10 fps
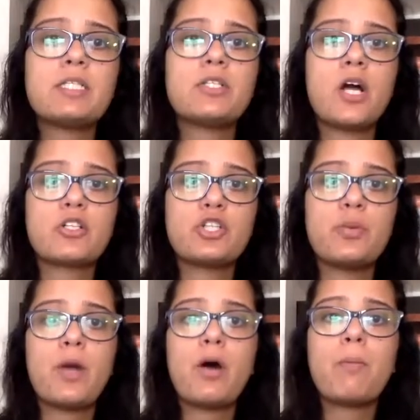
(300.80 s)
talk to you
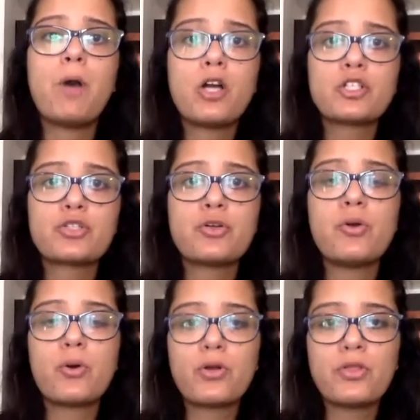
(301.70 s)
about
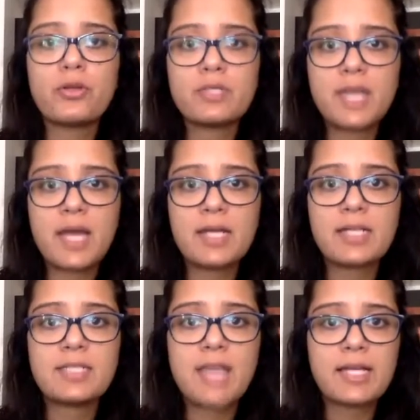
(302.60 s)
postural orthostatic
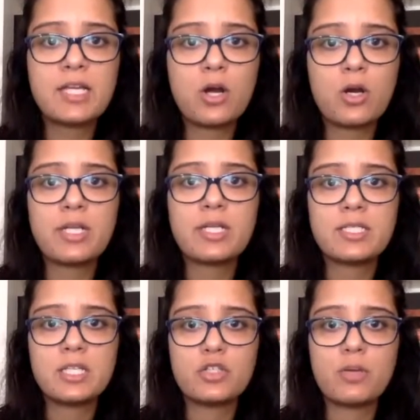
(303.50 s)
tachycardia
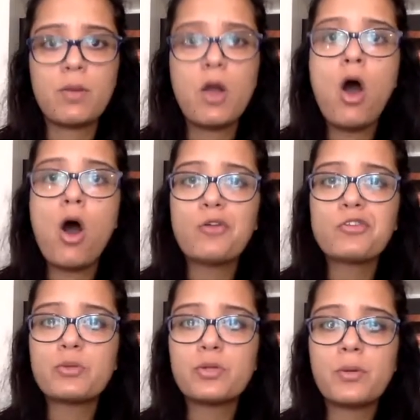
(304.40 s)
syndrome,
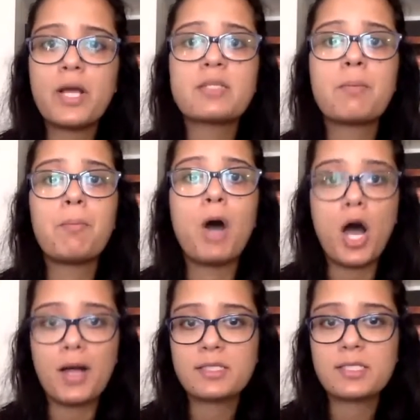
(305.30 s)
also known as
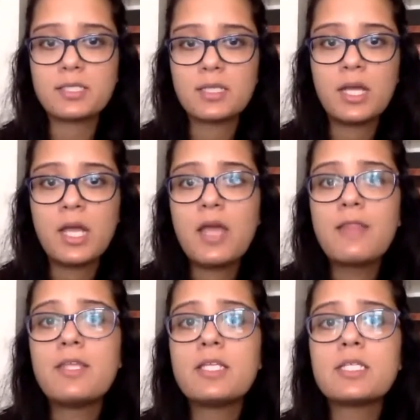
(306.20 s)
POTS.
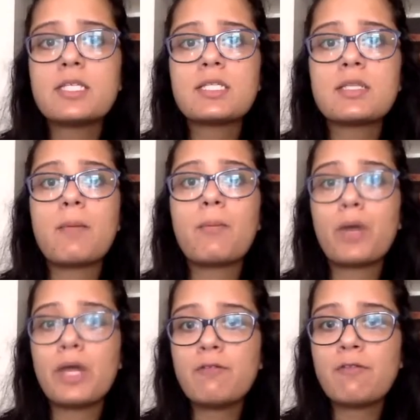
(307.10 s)
This is
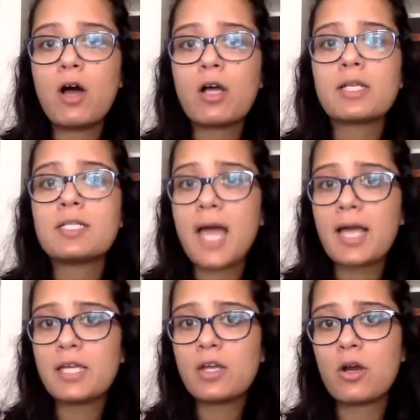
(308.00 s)
brain fog,
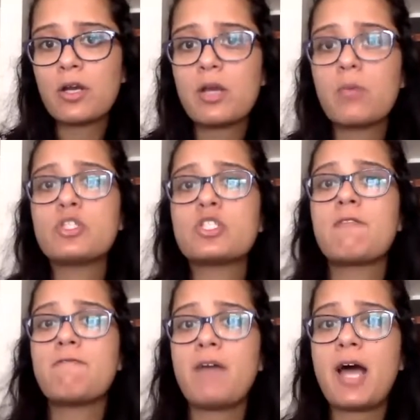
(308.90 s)
tachycardia, which is a
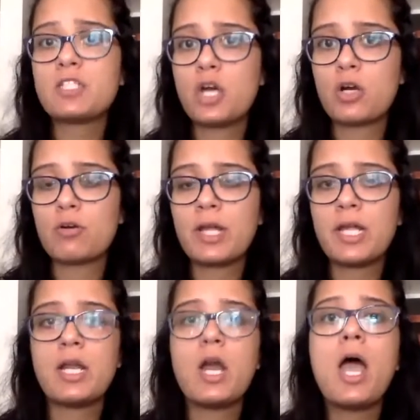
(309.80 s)
fast heart
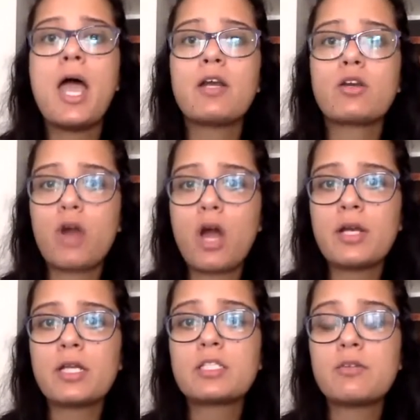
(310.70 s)
rate, and
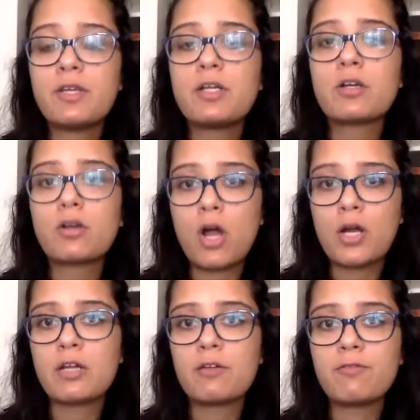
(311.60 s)
severe
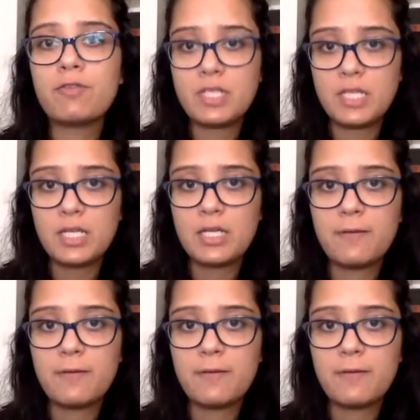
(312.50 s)
chronic fatigue.